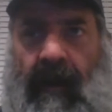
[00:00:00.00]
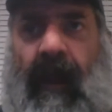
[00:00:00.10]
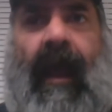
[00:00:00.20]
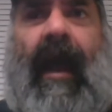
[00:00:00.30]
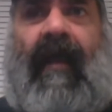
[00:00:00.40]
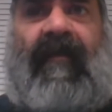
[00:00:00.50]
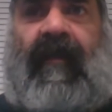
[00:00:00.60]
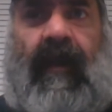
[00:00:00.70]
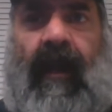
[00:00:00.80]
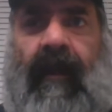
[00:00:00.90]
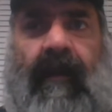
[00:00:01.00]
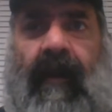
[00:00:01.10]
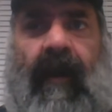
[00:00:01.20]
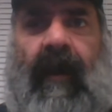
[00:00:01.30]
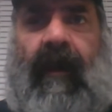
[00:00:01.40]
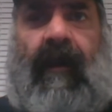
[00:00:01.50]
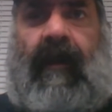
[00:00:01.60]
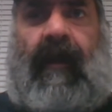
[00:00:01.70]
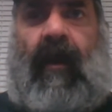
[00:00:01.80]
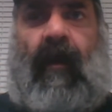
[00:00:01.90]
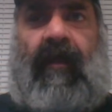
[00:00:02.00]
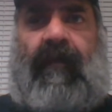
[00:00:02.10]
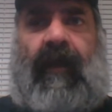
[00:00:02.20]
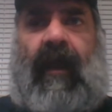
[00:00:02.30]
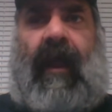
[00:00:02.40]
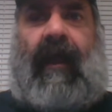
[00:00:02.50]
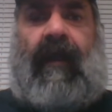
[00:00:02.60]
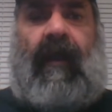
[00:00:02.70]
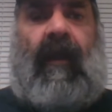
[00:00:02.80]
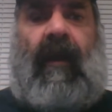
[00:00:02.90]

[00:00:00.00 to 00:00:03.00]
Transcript: class at uh, you know at three o'clock.